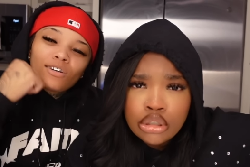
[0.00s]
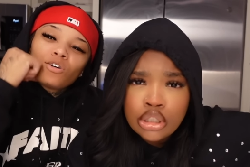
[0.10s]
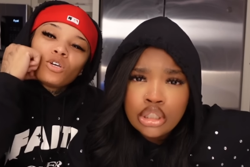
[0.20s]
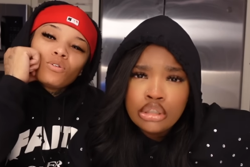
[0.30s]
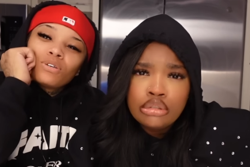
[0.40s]

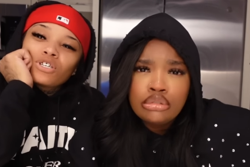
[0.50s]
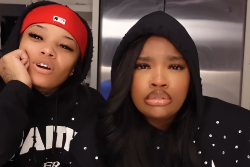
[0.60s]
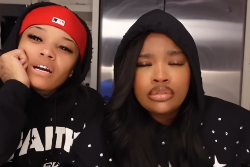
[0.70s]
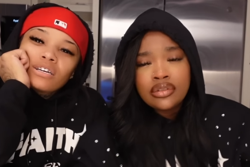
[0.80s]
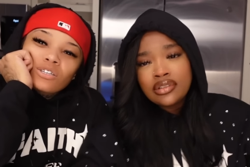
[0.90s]
Speaker 1: you was
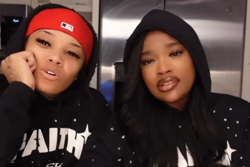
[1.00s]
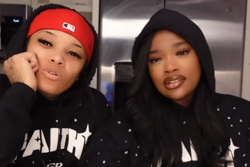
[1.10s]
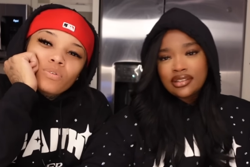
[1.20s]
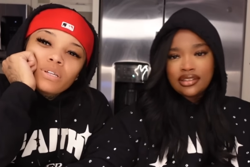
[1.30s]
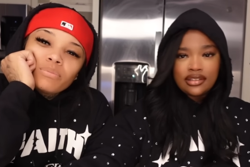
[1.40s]
crying. So
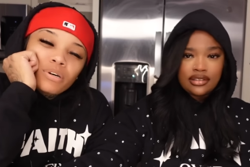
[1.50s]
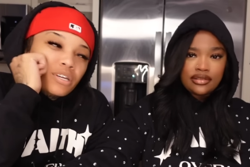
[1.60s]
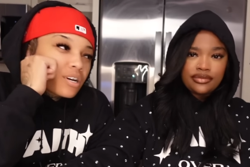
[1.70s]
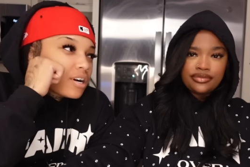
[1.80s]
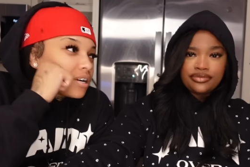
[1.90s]
who really
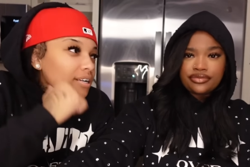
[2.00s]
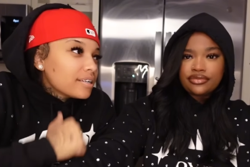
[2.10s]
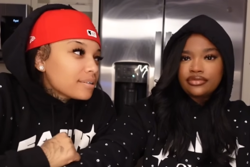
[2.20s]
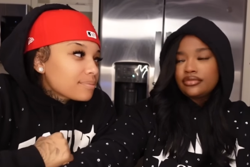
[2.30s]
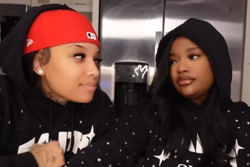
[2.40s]
broke your heart then?